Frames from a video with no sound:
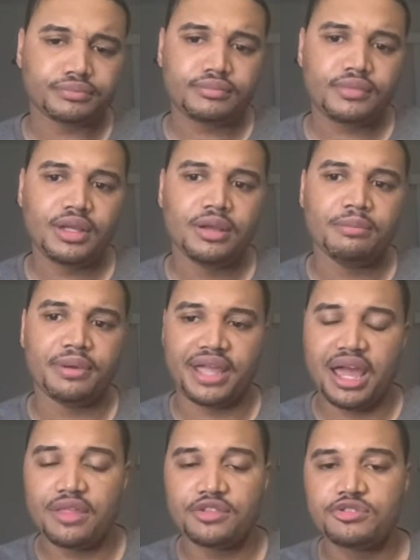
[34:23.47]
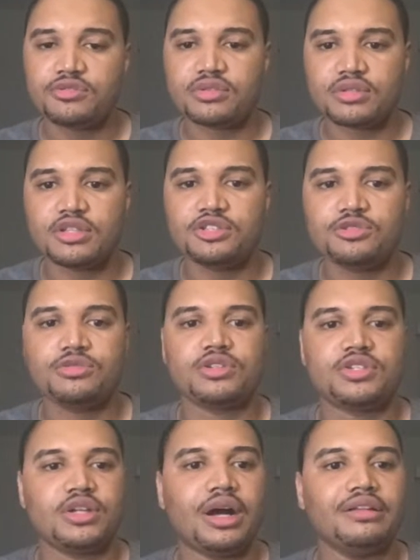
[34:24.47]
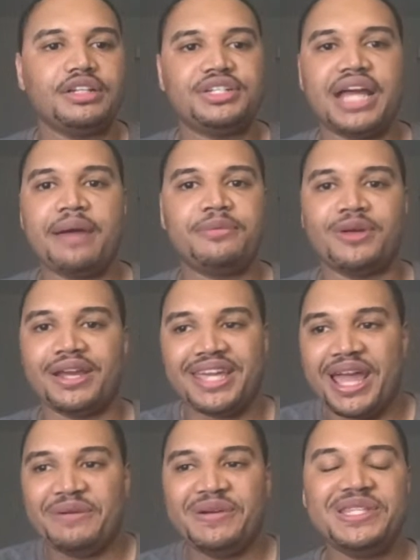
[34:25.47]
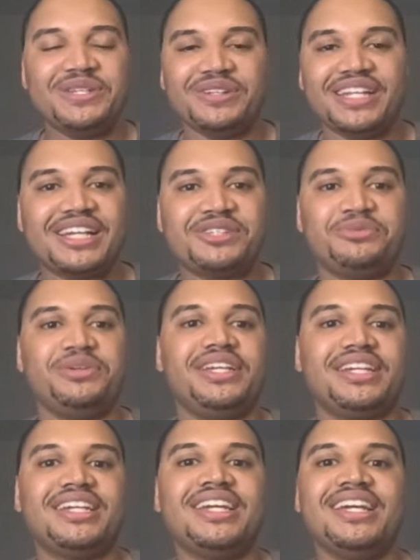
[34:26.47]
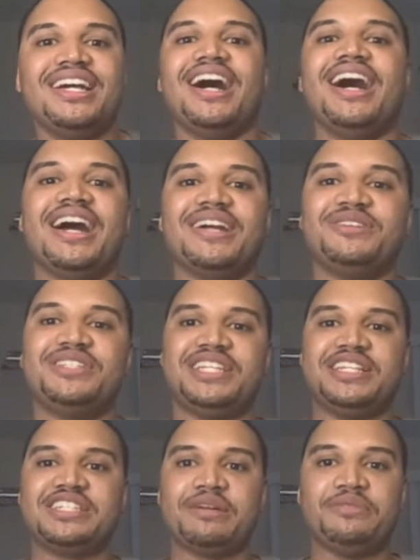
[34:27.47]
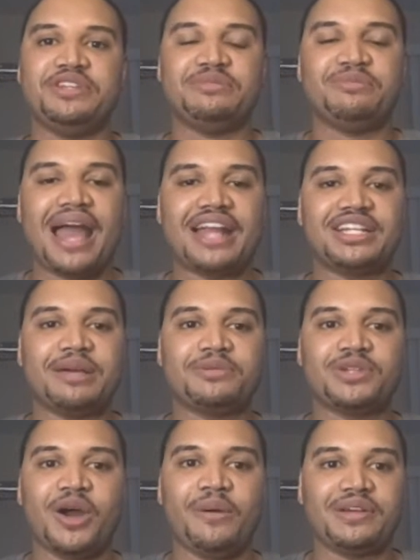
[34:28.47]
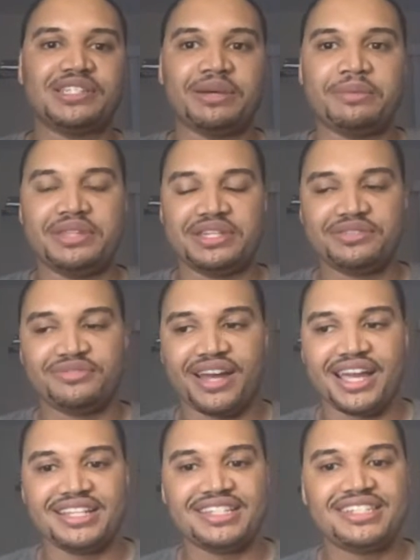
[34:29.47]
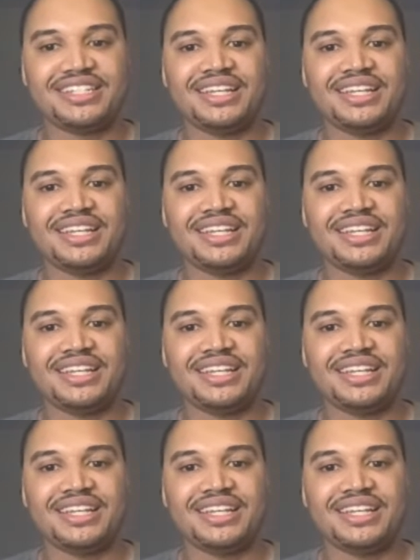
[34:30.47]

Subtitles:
But yeah, this was a solid chapter. I can't wait till next week. See some of these matchups going, some of these fights.